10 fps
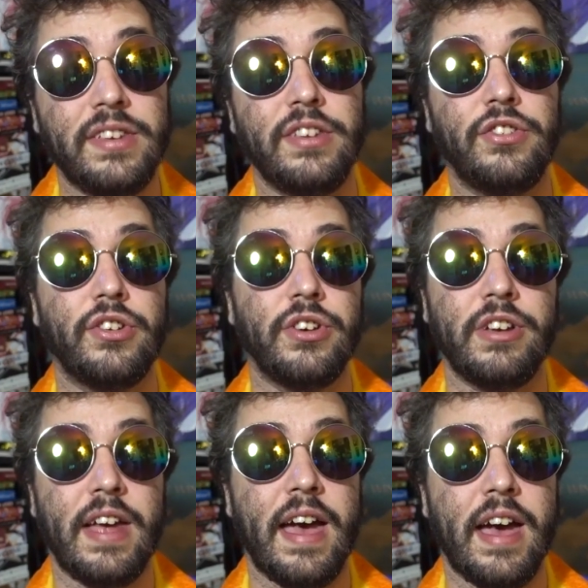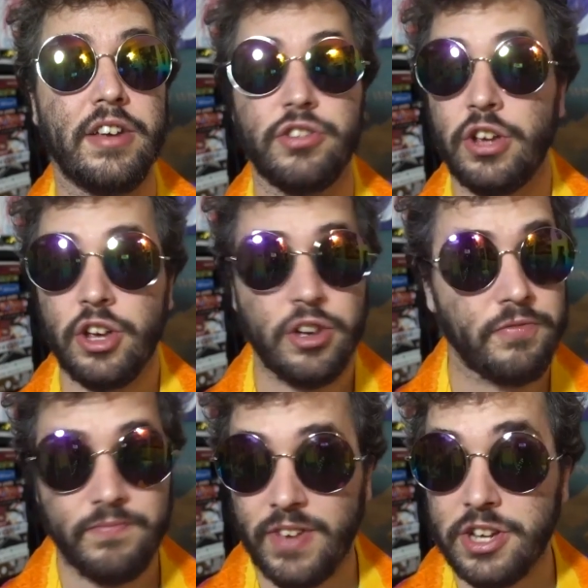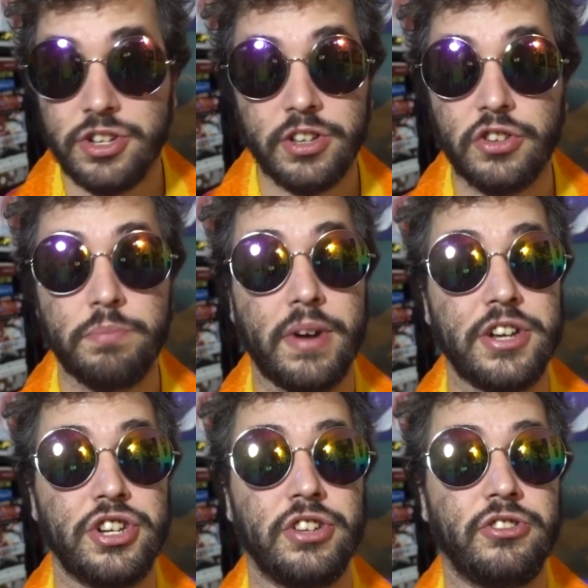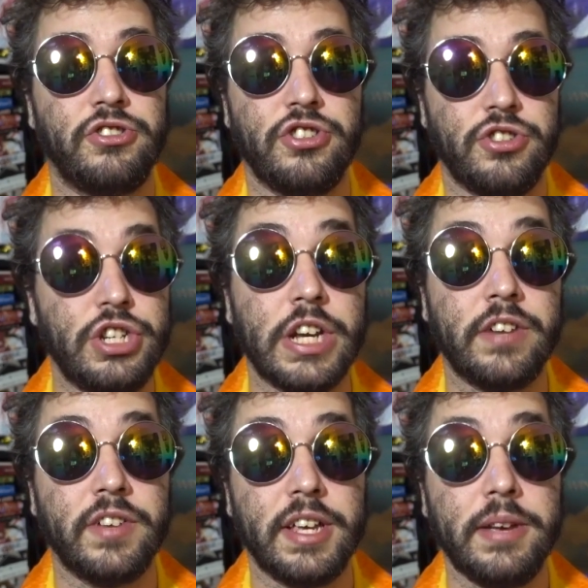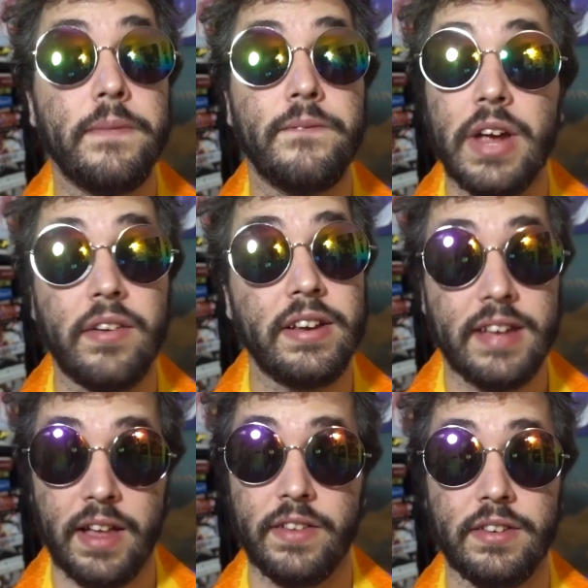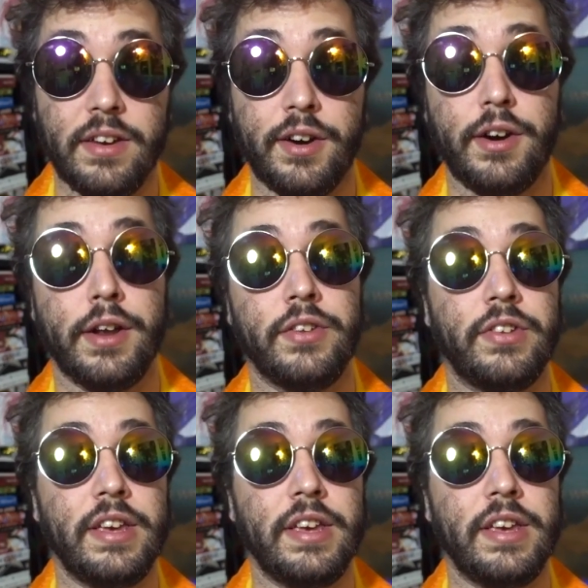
He's good at facial expressions, just generally very talented artist.